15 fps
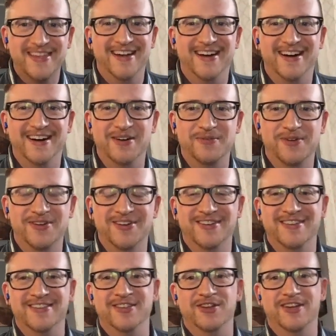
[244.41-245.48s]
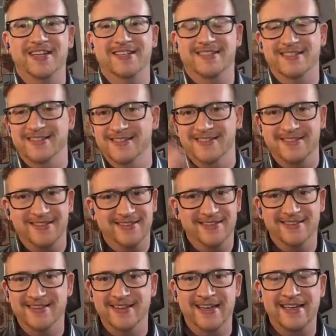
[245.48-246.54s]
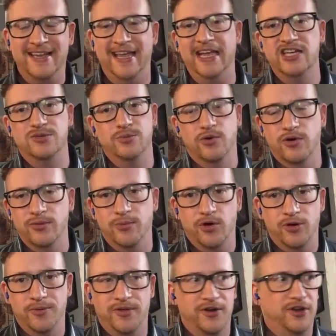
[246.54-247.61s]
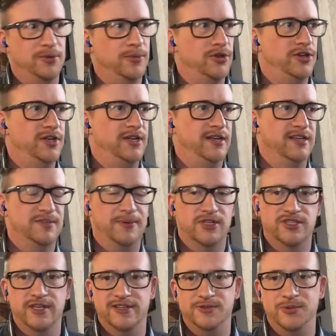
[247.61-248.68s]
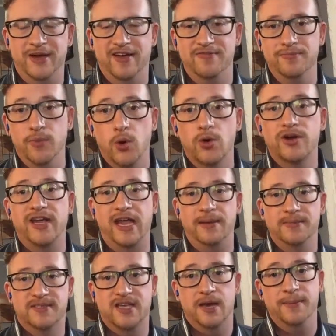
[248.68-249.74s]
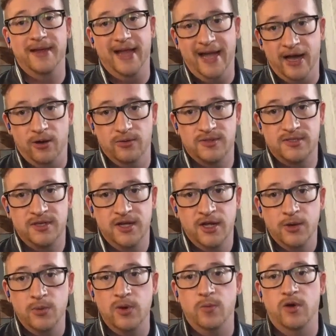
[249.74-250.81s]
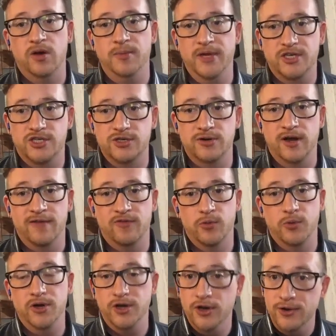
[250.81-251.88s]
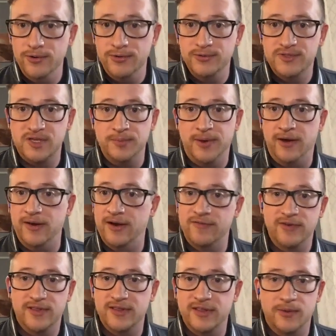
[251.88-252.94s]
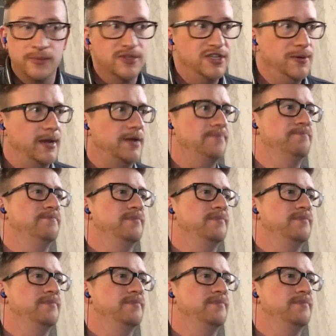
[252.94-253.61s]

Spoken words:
We're looking to engage more and more with our community, and especially as we have more games coming out, we want to make sure everyone knows about everything that we're doing.